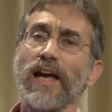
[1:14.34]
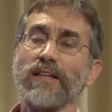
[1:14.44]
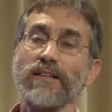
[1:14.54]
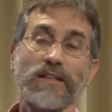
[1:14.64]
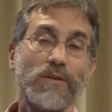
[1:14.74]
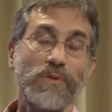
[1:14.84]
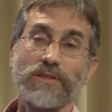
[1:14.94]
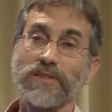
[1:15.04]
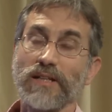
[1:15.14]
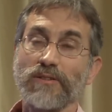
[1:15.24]
And we
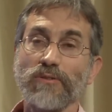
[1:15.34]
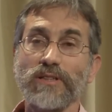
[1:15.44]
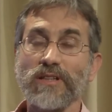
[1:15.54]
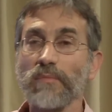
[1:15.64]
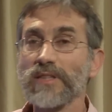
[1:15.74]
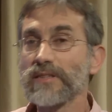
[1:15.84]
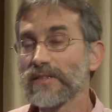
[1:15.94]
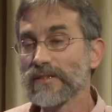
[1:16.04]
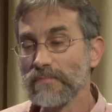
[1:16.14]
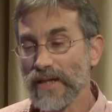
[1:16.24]
just had a great time
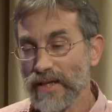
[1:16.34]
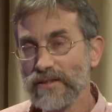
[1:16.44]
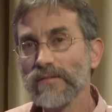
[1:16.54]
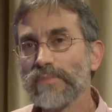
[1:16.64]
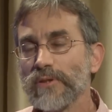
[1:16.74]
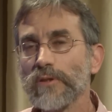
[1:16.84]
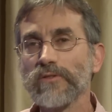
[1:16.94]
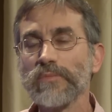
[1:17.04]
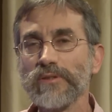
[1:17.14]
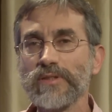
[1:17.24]
listening to the band.
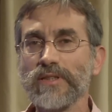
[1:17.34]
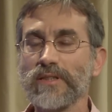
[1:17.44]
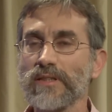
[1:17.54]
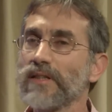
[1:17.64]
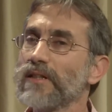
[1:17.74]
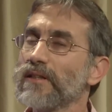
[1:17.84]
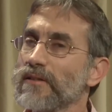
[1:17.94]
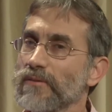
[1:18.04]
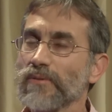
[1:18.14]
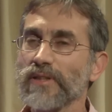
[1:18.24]
Beautiful music
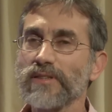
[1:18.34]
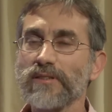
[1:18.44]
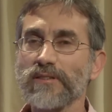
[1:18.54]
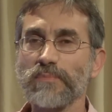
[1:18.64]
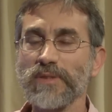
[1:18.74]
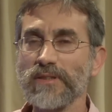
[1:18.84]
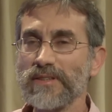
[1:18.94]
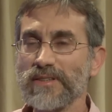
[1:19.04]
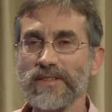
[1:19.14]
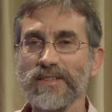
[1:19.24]
raised our
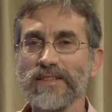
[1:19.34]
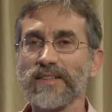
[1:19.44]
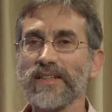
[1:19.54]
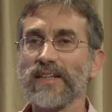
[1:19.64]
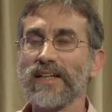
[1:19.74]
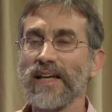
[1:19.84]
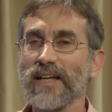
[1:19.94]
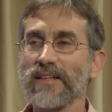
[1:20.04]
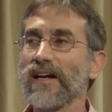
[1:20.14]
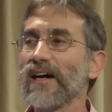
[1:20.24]
spirits.
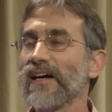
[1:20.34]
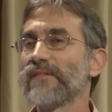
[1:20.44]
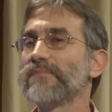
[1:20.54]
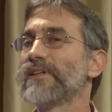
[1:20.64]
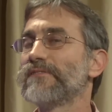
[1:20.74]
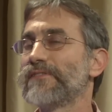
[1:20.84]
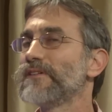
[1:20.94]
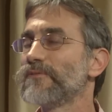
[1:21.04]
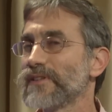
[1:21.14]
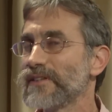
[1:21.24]
And I'm
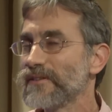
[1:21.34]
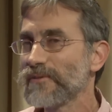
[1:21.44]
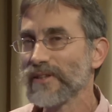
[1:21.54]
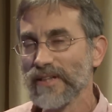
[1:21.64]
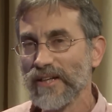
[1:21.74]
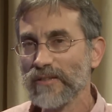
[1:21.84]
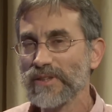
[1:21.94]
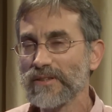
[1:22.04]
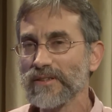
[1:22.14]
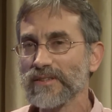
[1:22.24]
feeling really good right now
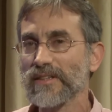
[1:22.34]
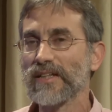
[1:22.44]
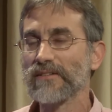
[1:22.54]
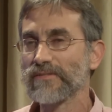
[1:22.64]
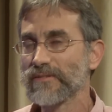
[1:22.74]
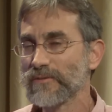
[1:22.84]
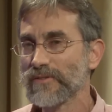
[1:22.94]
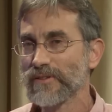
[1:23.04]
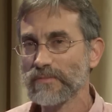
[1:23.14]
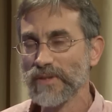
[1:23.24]
because I have two
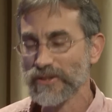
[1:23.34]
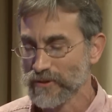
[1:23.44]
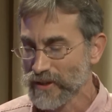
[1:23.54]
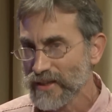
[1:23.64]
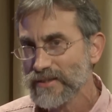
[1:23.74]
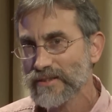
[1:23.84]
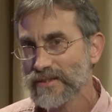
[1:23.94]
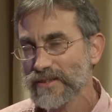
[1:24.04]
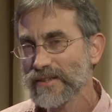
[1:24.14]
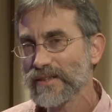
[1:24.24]
very special
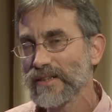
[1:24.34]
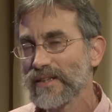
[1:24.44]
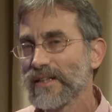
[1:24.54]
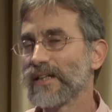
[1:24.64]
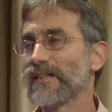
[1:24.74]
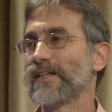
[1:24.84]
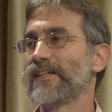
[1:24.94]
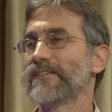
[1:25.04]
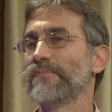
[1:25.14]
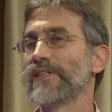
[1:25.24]
guests and I
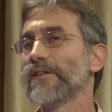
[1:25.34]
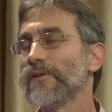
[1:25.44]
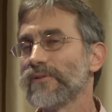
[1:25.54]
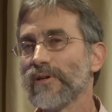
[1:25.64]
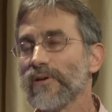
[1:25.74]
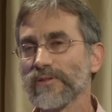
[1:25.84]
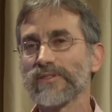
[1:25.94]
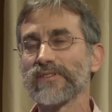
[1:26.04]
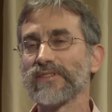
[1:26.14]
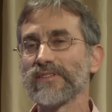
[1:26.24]
get to be the lone
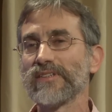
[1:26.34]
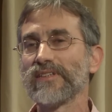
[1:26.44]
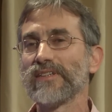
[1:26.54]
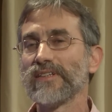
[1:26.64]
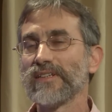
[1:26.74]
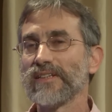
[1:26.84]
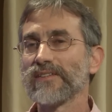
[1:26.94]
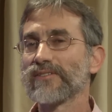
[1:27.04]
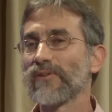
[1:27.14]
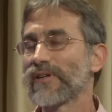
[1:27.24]
host.
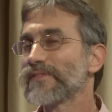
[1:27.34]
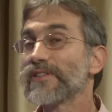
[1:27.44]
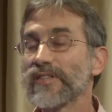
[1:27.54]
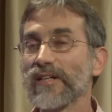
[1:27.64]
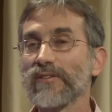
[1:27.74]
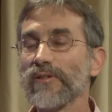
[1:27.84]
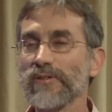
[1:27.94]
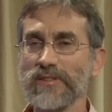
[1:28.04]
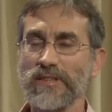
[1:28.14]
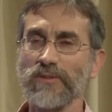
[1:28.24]
So I don't have to share the
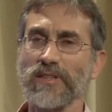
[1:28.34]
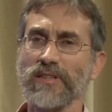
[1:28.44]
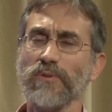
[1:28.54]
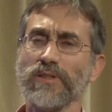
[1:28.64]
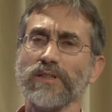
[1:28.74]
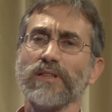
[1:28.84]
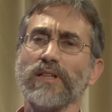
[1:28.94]
hosting with anyone.